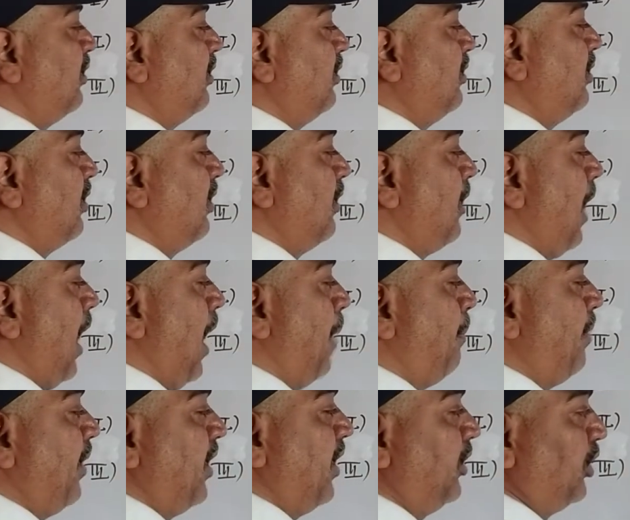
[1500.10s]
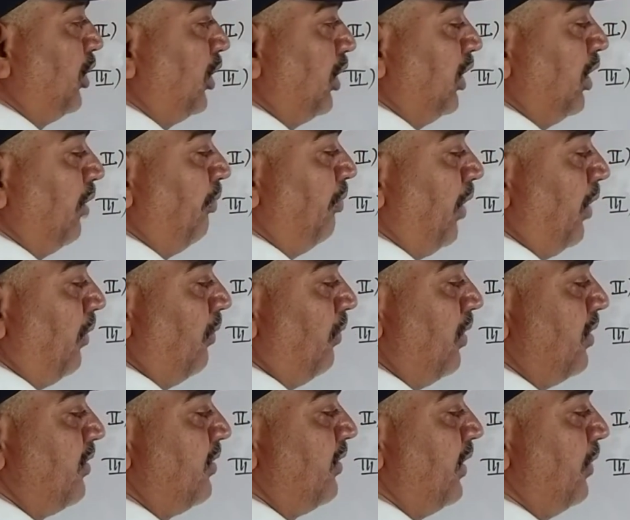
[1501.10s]
the apparent change in
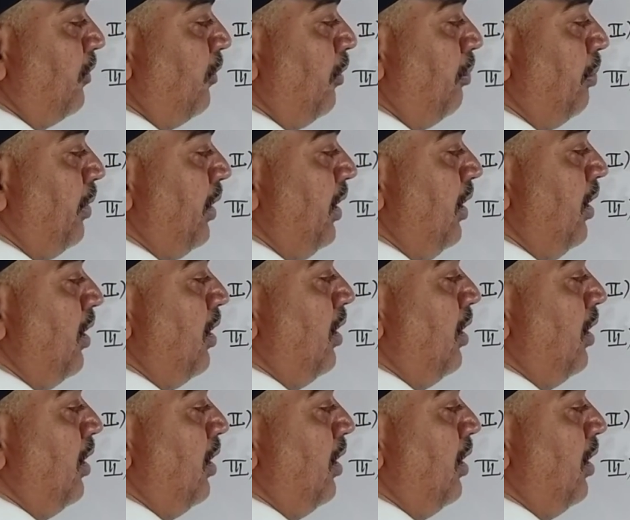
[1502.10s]
frequency would be